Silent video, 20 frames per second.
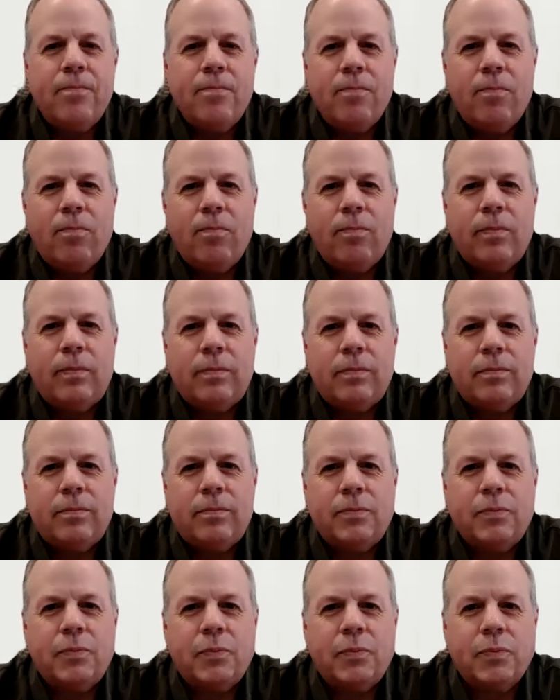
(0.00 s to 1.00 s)

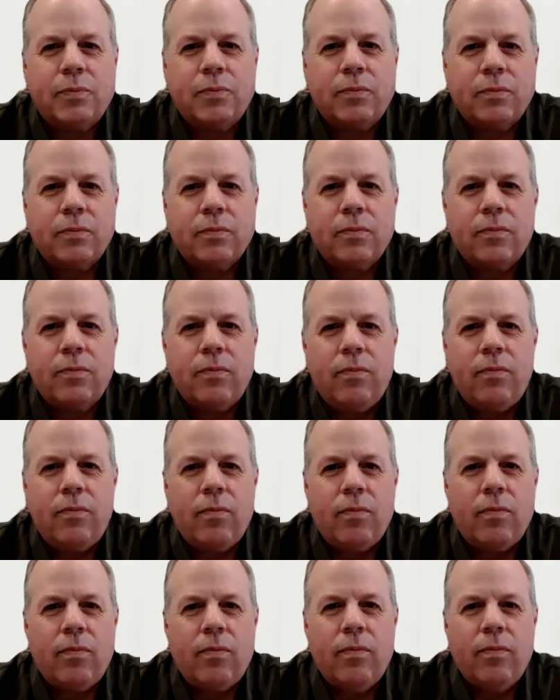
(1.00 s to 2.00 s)

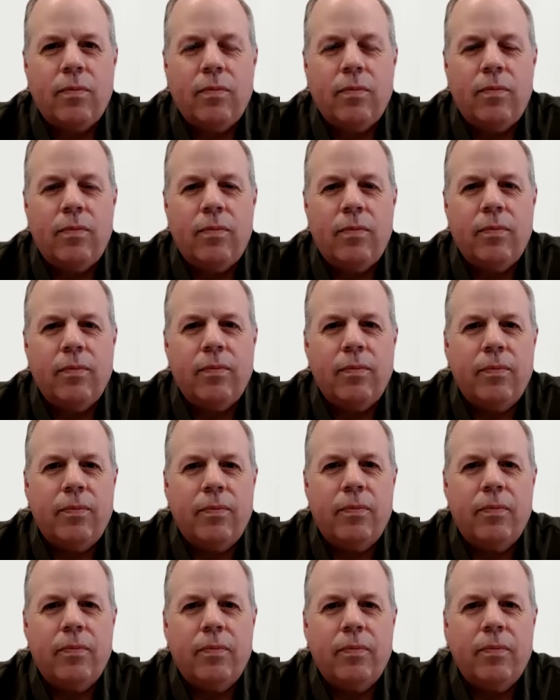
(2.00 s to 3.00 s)

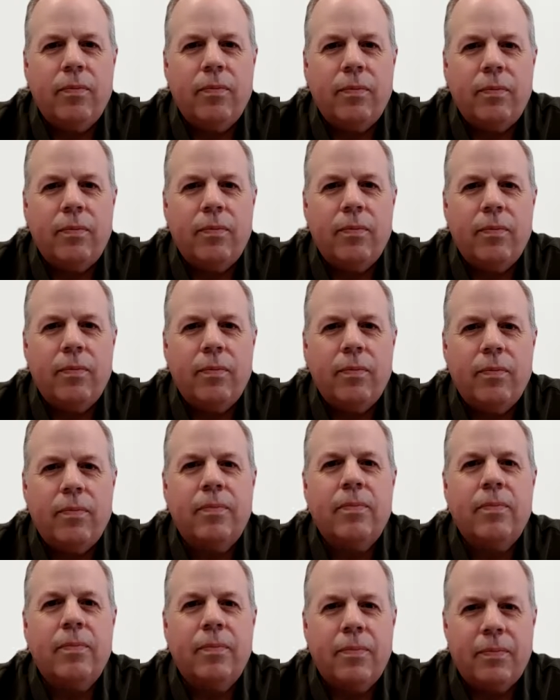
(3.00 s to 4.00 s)

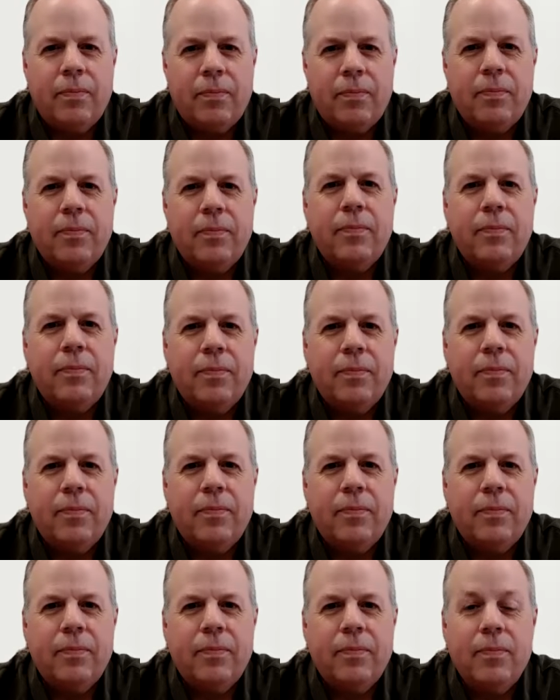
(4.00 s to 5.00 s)

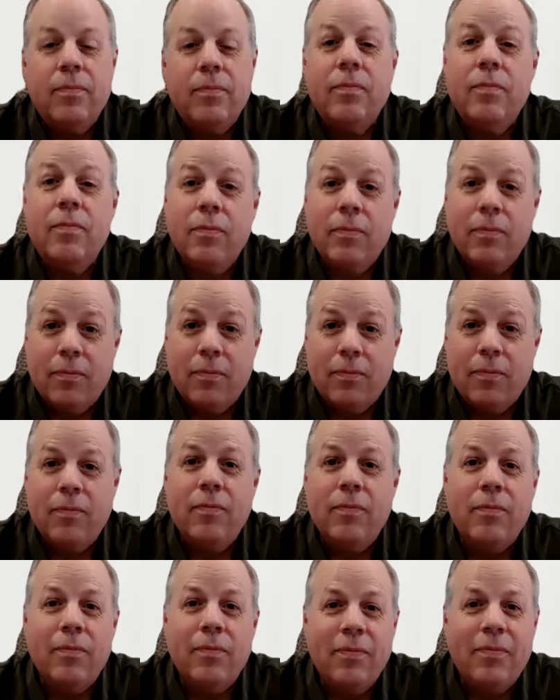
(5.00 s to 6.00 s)

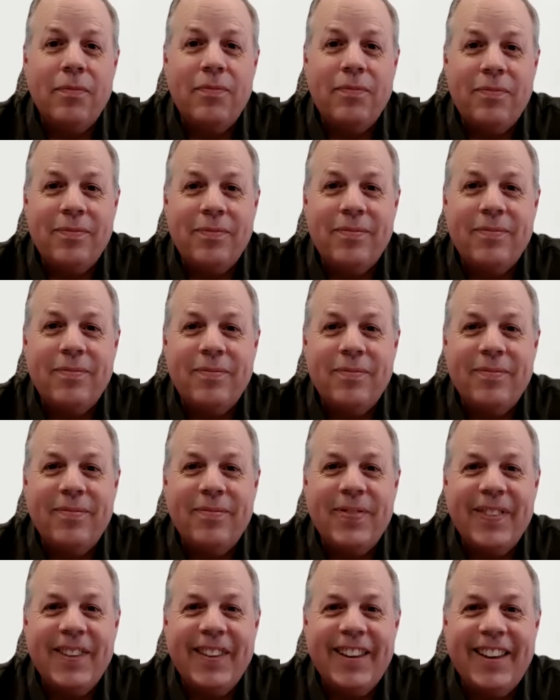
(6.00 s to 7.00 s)

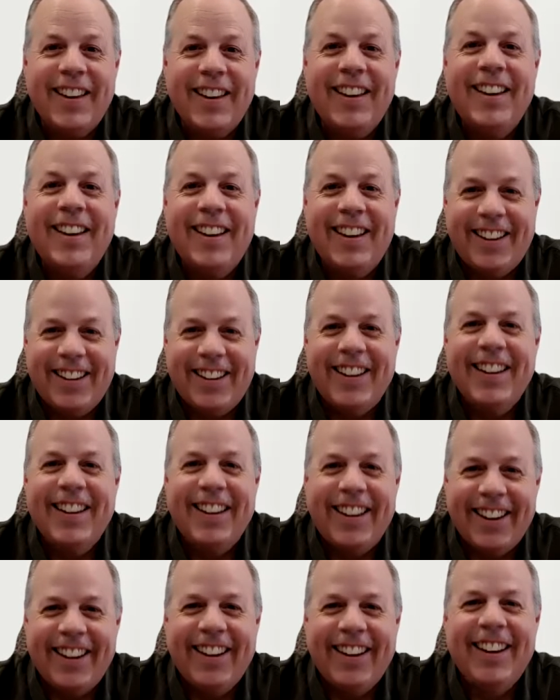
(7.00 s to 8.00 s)
(not speaking)